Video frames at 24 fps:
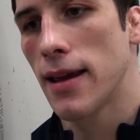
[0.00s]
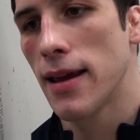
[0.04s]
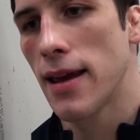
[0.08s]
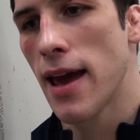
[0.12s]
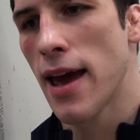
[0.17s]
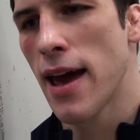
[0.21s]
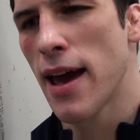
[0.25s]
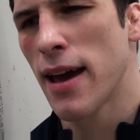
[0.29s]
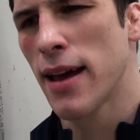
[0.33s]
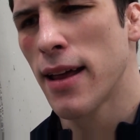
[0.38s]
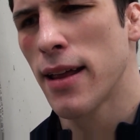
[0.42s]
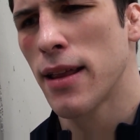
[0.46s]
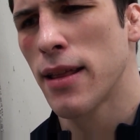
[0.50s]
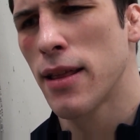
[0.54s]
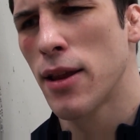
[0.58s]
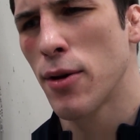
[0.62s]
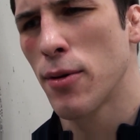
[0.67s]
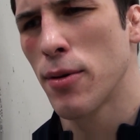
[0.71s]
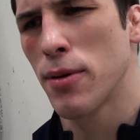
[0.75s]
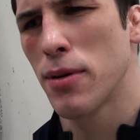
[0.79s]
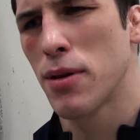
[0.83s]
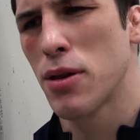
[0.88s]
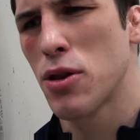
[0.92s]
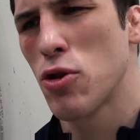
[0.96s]
yeah,
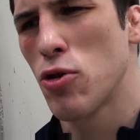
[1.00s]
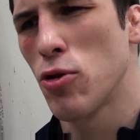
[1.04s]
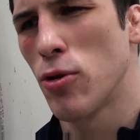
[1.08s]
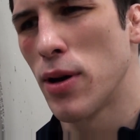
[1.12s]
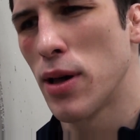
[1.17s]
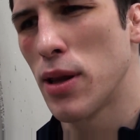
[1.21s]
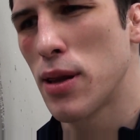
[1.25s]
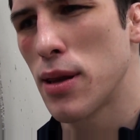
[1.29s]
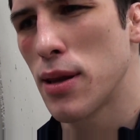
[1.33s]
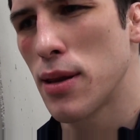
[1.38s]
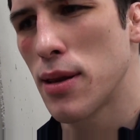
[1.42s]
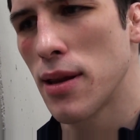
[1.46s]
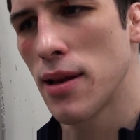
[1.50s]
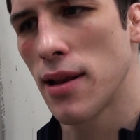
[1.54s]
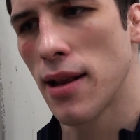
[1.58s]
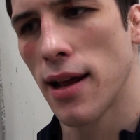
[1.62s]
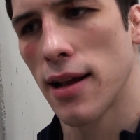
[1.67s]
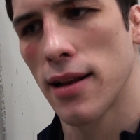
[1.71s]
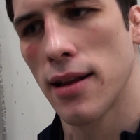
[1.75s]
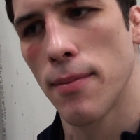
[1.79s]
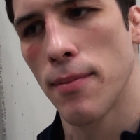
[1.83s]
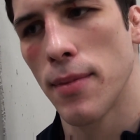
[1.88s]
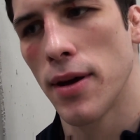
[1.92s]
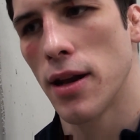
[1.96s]
there was choices in
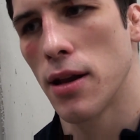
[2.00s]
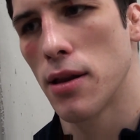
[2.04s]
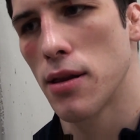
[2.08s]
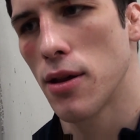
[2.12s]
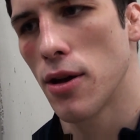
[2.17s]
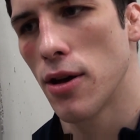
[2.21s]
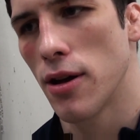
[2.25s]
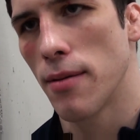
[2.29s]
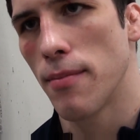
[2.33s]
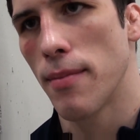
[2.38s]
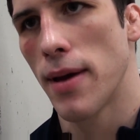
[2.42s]
like the Minnesota